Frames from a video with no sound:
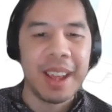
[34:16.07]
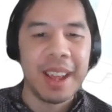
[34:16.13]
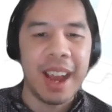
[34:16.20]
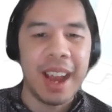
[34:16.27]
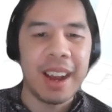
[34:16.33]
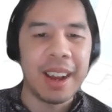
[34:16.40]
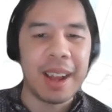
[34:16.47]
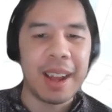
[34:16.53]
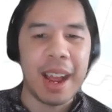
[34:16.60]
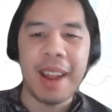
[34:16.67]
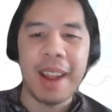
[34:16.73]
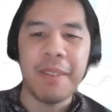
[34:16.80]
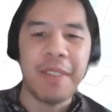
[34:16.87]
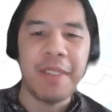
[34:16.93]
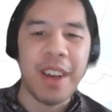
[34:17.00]
I
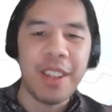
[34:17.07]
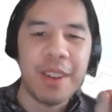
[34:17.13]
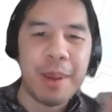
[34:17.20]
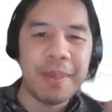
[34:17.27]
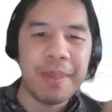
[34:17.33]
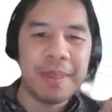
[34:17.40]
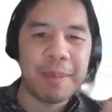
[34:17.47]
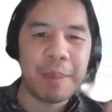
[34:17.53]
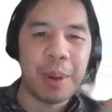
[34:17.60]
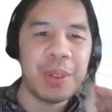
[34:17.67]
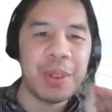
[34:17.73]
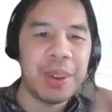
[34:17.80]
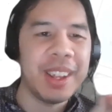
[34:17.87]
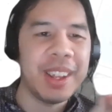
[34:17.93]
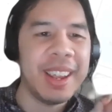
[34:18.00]
have a follow-up
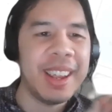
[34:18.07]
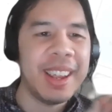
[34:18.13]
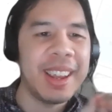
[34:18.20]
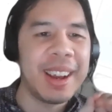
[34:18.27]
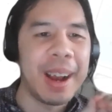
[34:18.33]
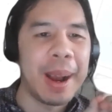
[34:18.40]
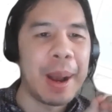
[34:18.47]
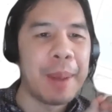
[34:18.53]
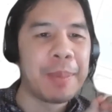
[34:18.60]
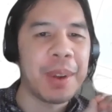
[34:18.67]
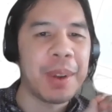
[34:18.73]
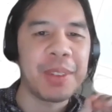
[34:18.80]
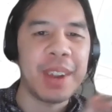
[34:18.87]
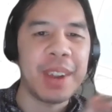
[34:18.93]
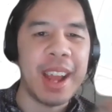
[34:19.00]
personally. So I
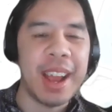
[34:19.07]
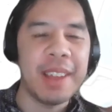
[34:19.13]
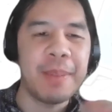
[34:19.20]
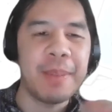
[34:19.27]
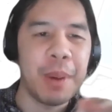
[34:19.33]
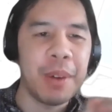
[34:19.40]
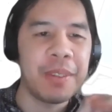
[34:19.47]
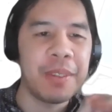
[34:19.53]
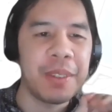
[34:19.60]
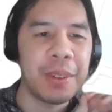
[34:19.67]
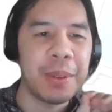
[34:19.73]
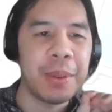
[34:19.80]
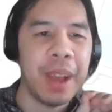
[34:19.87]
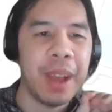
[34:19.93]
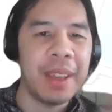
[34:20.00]
was going to ask both
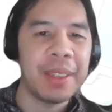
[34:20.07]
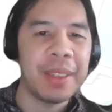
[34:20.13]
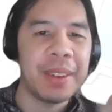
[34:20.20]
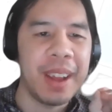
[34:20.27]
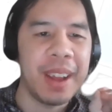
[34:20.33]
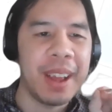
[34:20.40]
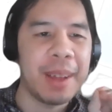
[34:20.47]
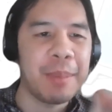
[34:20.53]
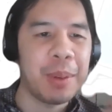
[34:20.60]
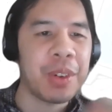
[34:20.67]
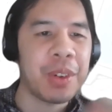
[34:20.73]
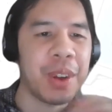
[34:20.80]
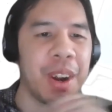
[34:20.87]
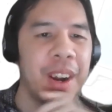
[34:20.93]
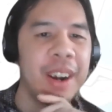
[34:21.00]
to Heather and
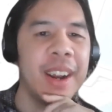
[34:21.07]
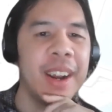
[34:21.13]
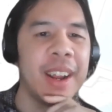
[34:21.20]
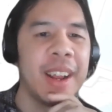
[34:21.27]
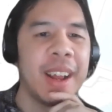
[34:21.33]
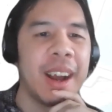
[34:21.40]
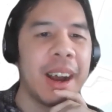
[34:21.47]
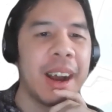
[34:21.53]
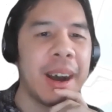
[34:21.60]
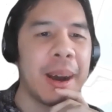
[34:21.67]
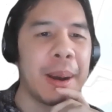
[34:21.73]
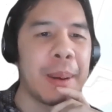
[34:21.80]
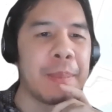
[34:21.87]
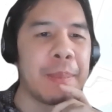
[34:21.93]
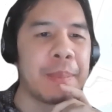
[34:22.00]
Pushkar,
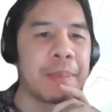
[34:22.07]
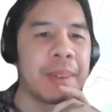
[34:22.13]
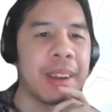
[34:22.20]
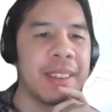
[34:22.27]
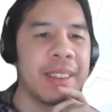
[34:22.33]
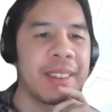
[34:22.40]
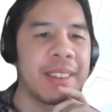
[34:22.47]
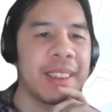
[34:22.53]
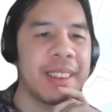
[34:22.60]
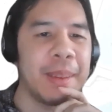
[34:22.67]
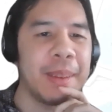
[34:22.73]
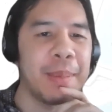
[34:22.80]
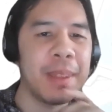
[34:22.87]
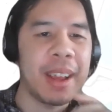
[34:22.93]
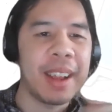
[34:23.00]
because it
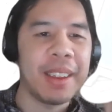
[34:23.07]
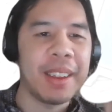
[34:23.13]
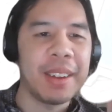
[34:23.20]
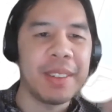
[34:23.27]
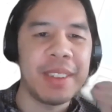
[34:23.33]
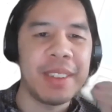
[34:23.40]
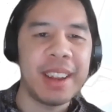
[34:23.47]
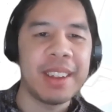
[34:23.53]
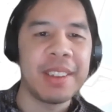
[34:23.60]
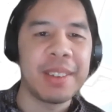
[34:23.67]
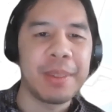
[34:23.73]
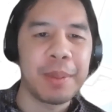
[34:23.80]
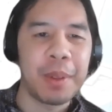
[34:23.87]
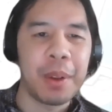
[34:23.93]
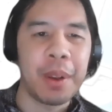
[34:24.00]
seems like data
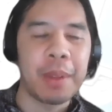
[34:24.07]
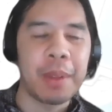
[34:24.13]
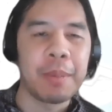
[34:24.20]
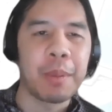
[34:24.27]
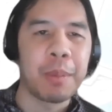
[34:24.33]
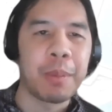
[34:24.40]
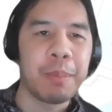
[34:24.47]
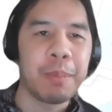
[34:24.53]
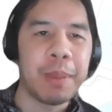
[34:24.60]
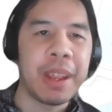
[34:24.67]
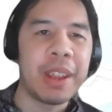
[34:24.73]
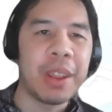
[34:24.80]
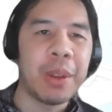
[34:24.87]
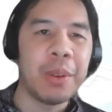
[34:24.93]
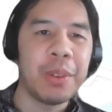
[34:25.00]
is
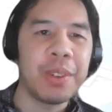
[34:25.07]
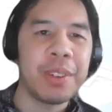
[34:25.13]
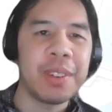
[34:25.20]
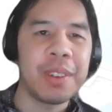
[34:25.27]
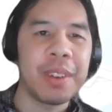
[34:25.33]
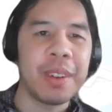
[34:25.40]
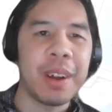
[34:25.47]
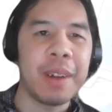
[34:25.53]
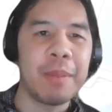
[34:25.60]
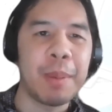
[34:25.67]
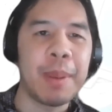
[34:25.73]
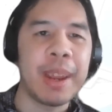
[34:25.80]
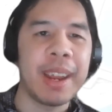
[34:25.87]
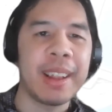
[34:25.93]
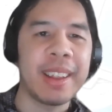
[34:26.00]
being used
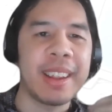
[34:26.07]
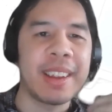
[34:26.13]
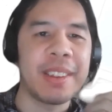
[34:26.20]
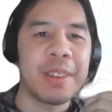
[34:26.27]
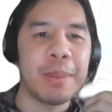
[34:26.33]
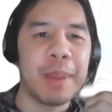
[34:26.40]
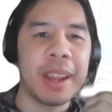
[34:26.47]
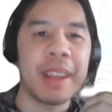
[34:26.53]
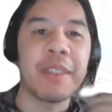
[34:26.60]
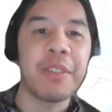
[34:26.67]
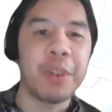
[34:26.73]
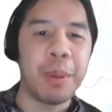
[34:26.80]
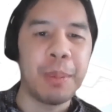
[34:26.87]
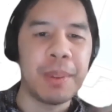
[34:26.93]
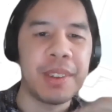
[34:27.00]
repeatedly to make
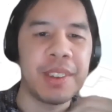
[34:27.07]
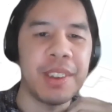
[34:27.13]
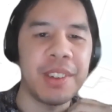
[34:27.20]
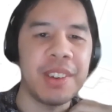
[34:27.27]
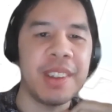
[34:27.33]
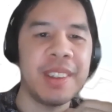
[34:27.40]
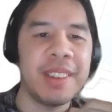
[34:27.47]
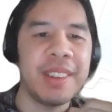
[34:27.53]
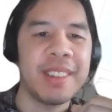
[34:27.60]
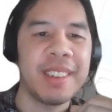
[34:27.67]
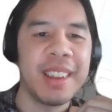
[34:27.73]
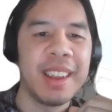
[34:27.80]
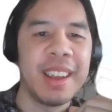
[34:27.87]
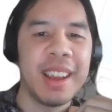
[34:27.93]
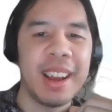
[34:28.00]
informed decisions
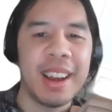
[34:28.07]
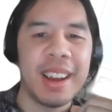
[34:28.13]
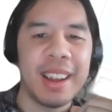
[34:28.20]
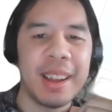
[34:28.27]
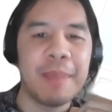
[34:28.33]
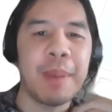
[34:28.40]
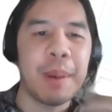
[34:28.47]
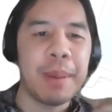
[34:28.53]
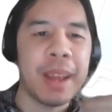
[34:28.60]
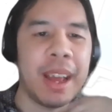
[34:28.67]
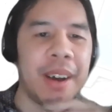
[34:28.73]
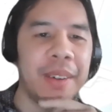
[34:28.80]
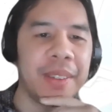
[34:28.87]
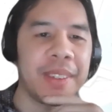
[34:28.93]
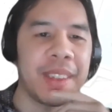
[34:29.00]
in public
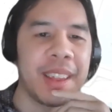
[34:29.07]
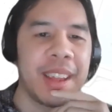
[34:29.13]
health,